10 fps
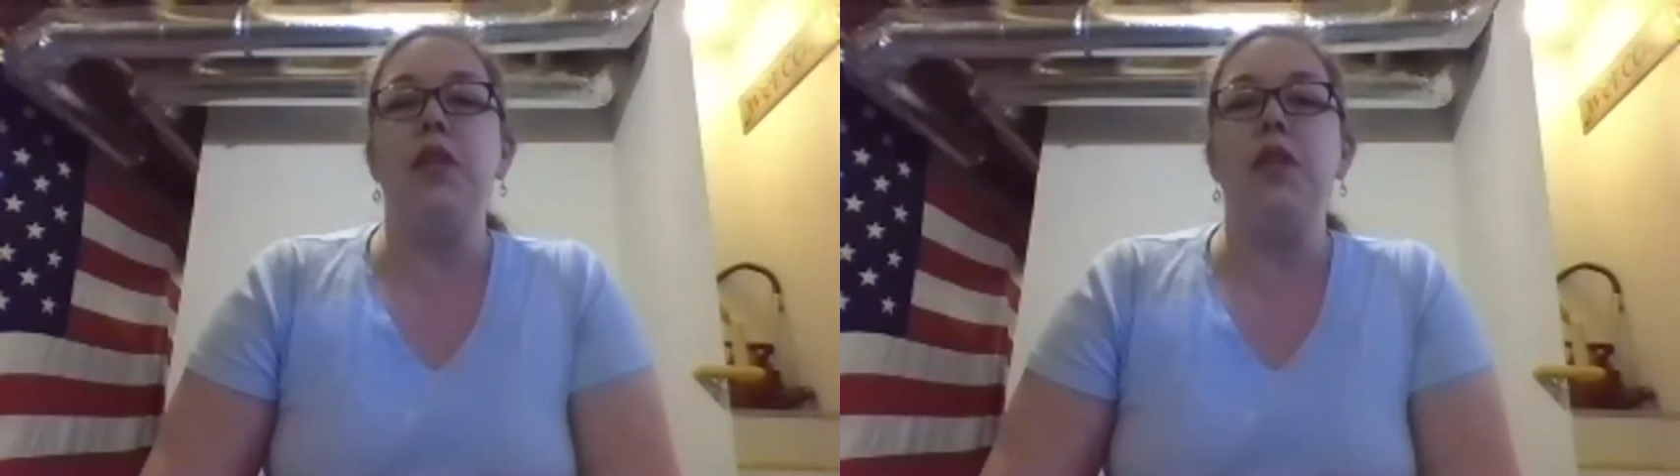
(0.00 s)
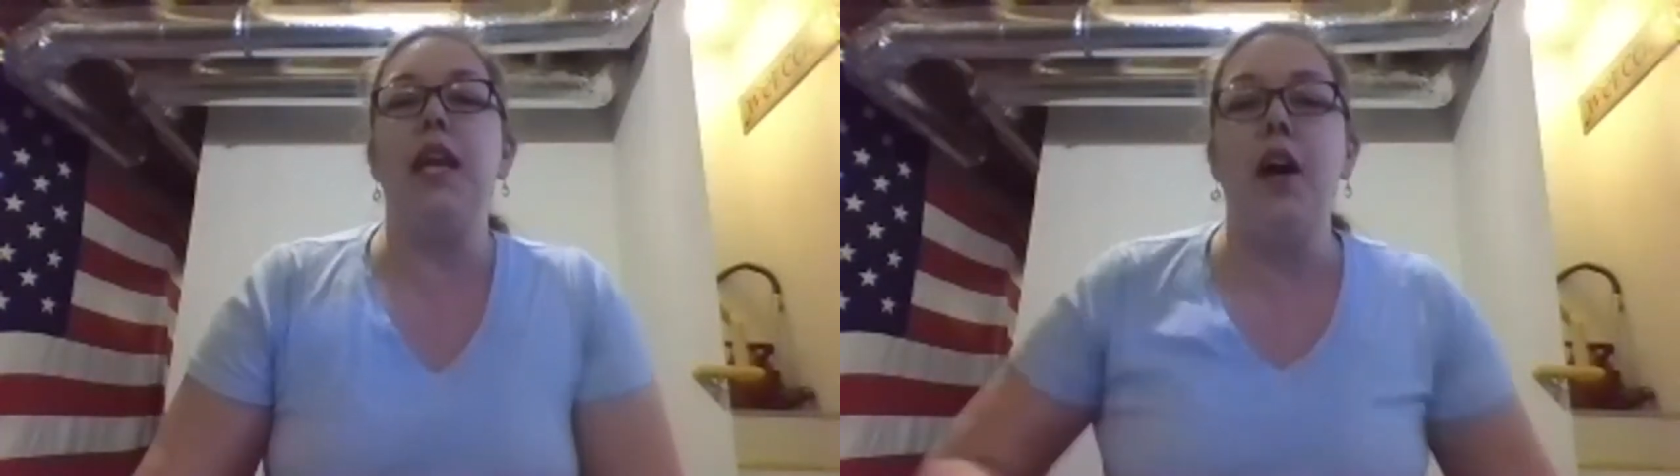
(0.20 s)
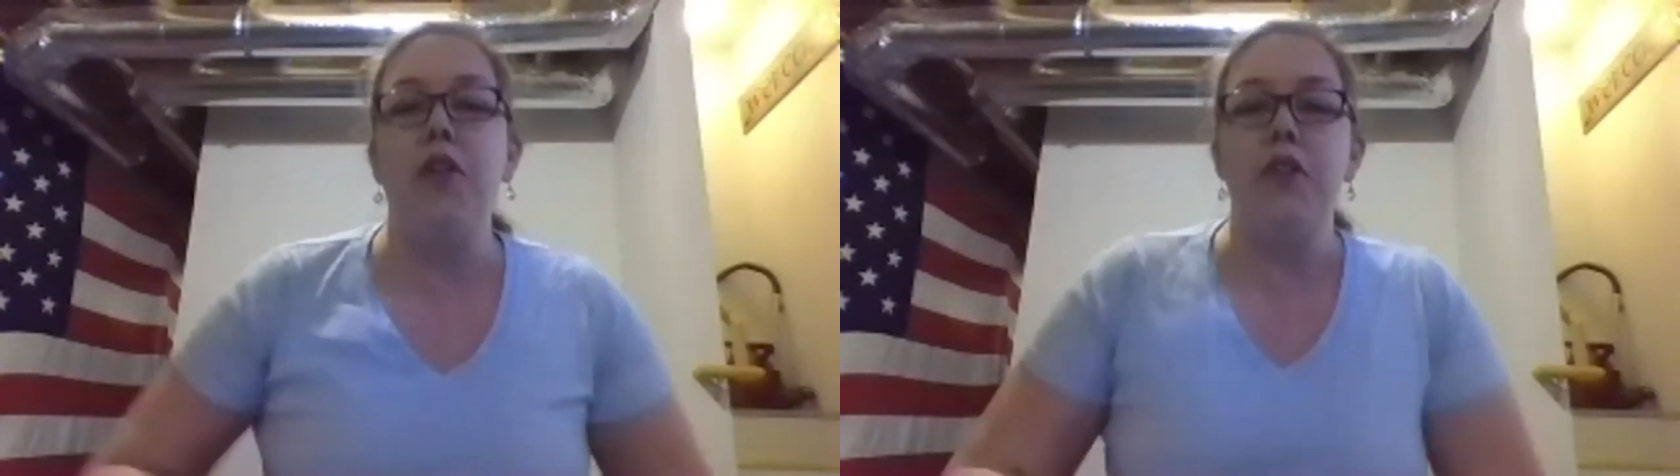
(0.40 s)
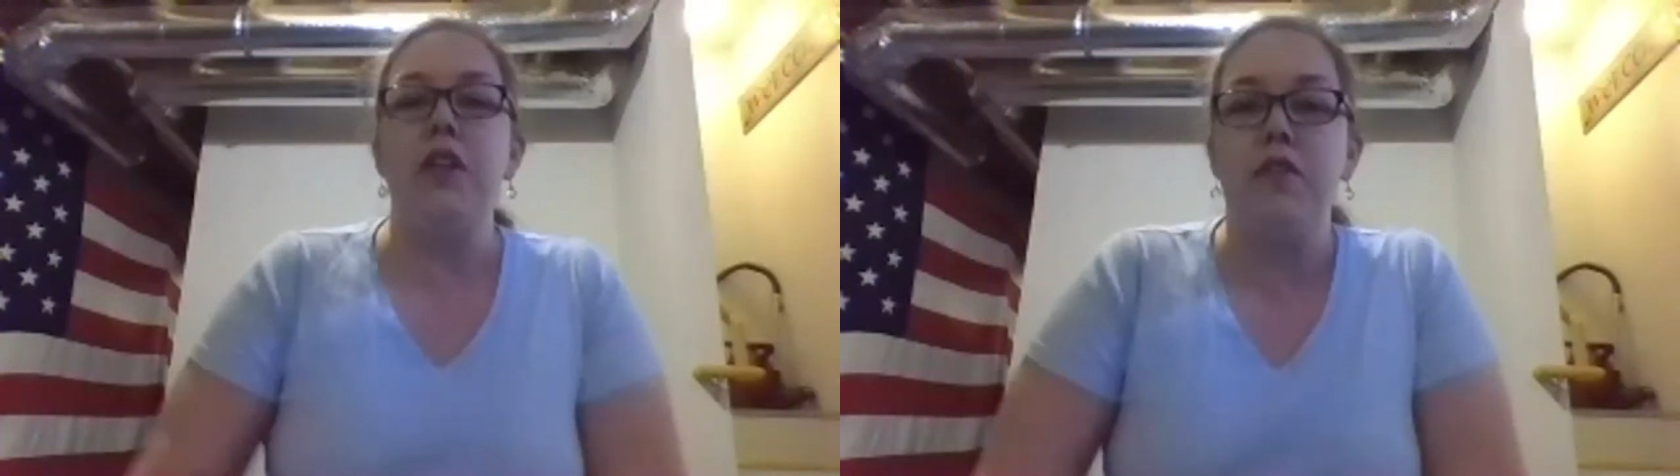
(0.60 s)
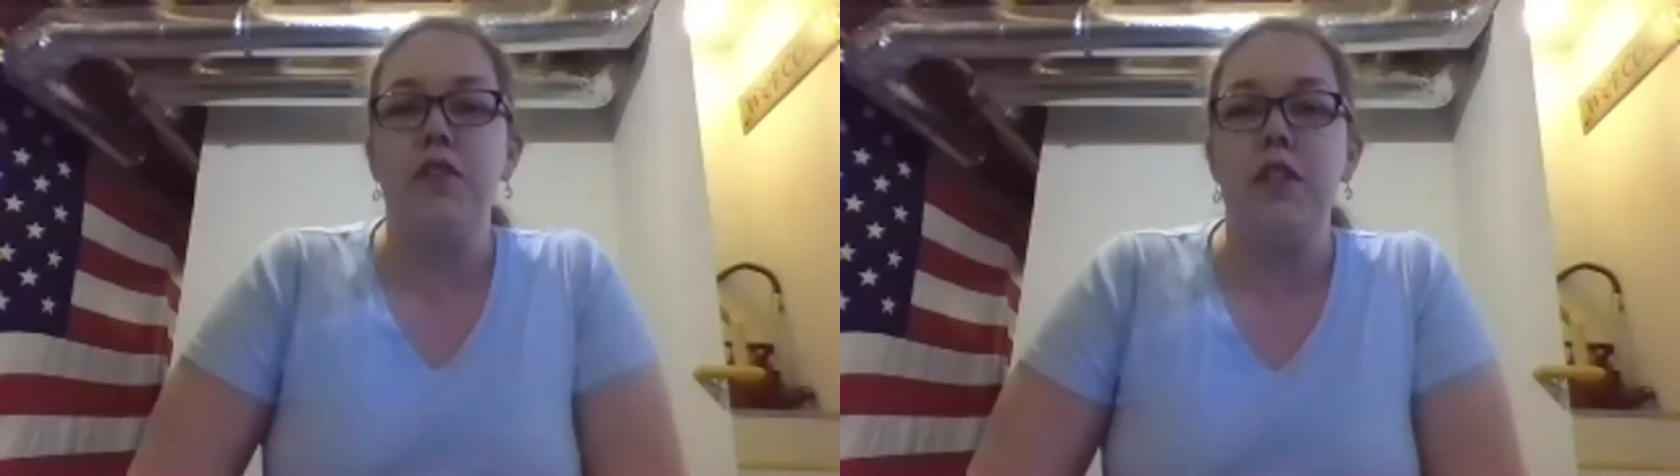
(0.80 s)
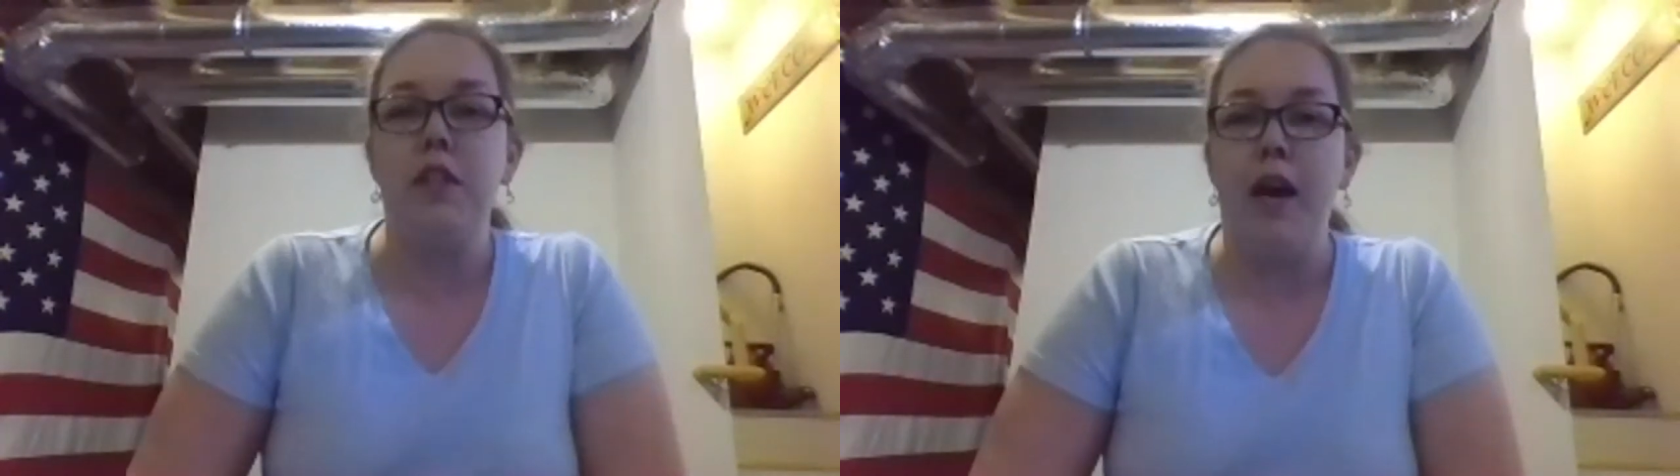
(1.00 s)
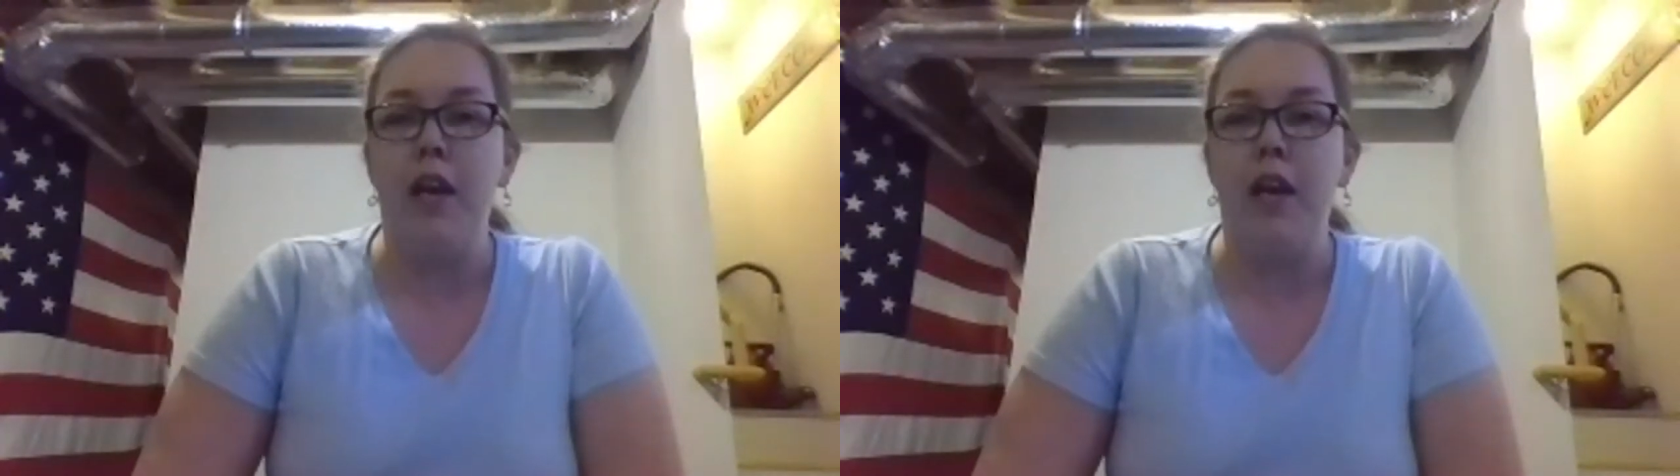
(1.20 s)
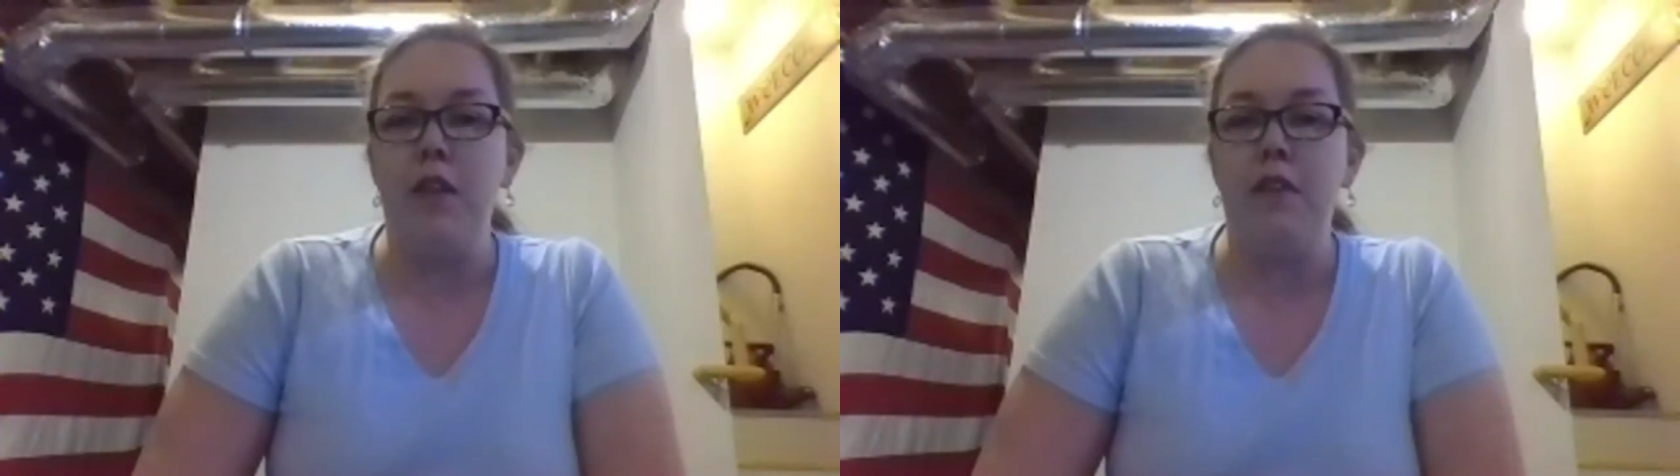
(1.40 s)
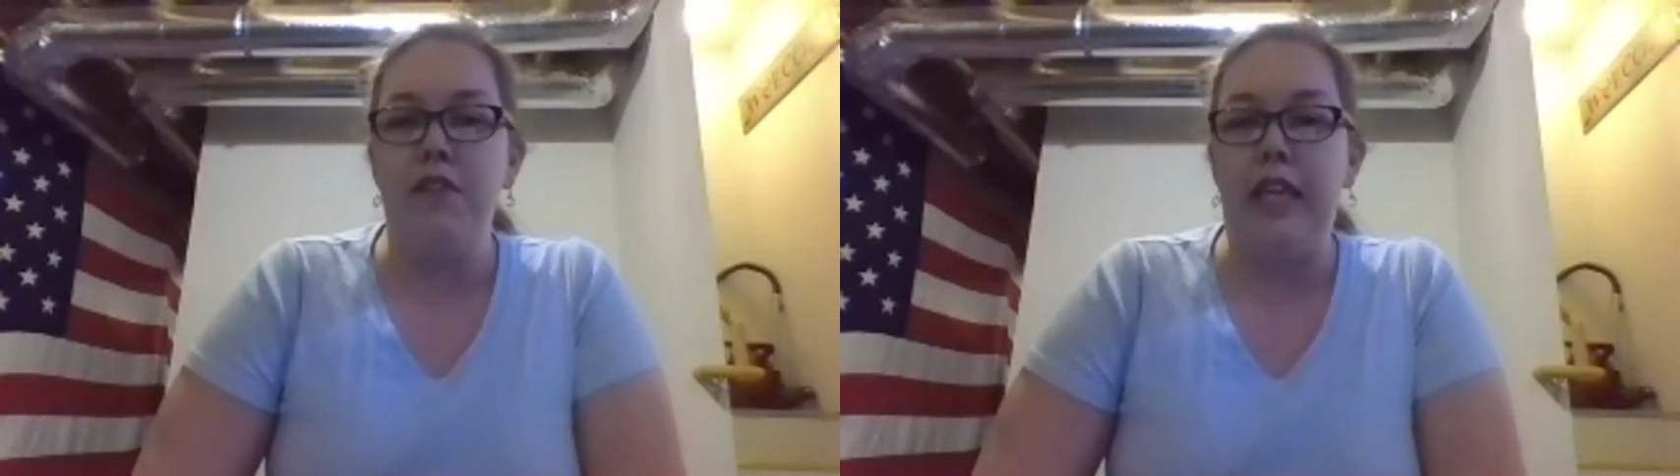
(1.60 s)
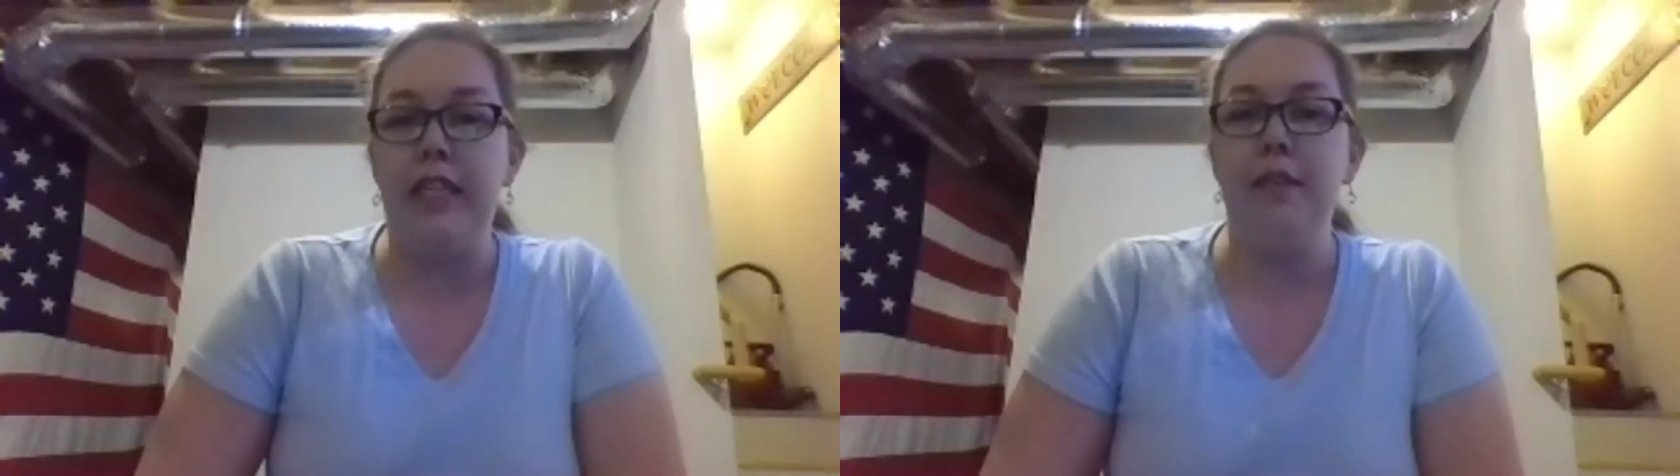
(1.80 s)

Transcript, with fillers: health of the nerves of the bottom of the feet,